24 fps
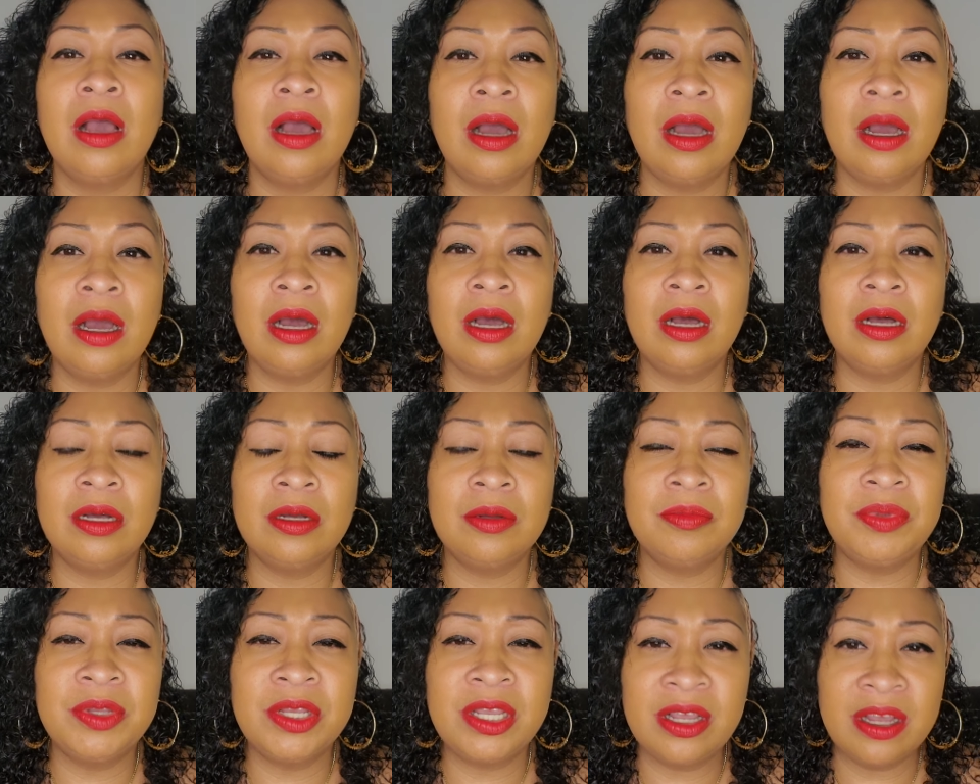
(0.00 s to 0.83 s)

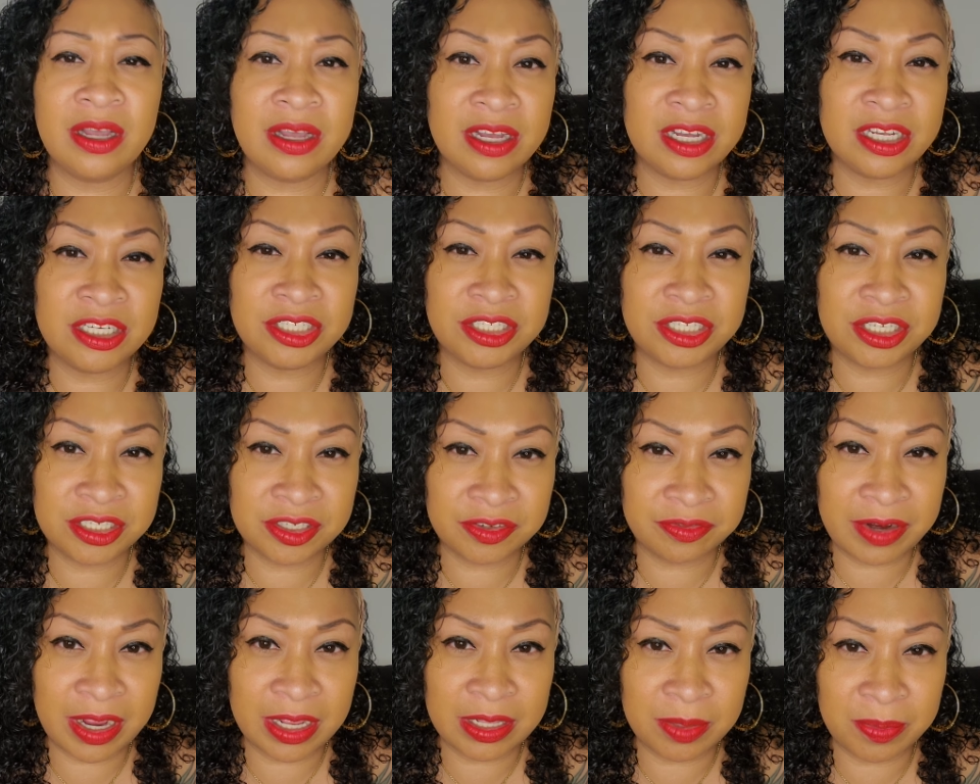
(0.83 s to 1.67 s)
Um, because she's
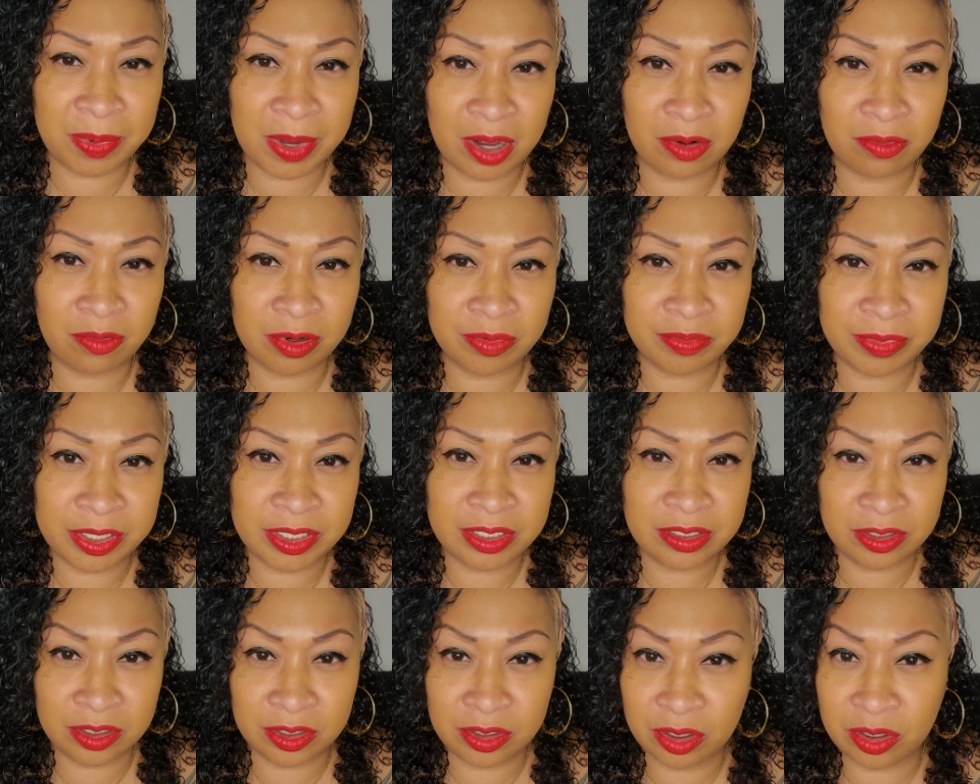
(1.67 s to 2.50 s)
a roundabout woman,
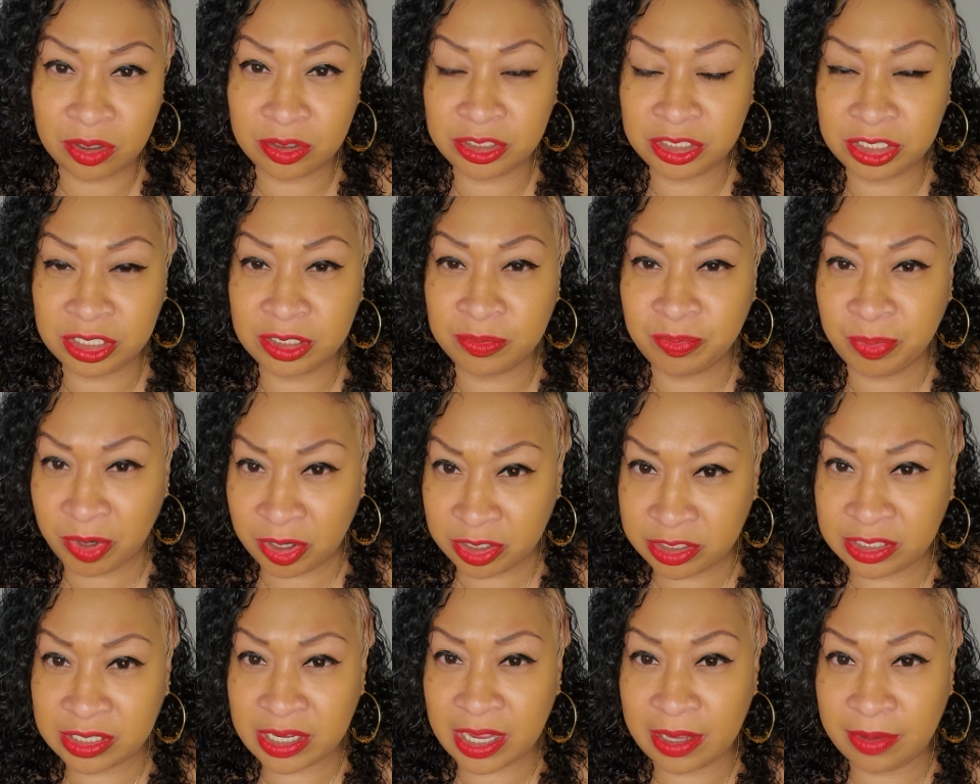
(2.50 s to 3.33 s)
you know, she's
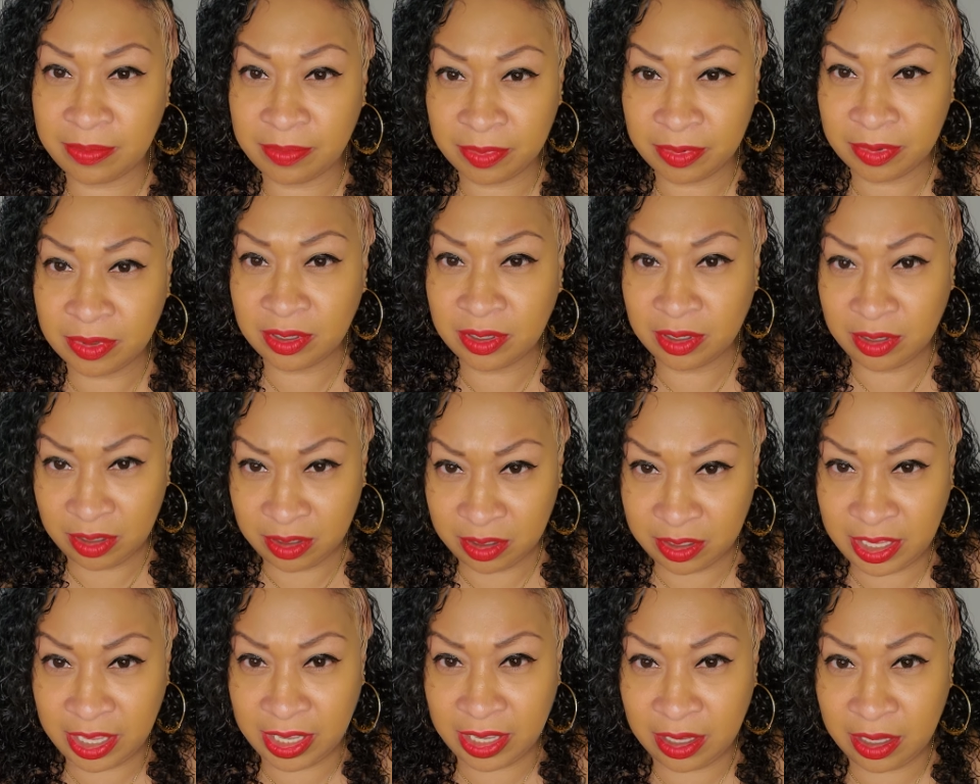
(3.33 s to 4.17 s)
boss type,
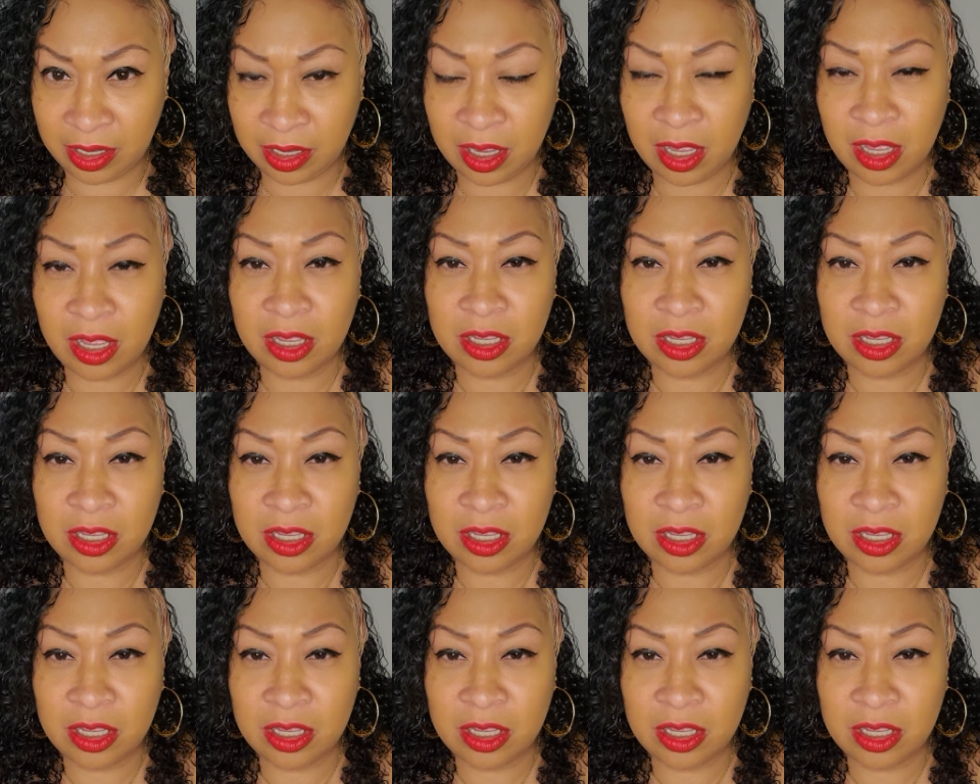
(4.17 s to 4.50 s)
okay?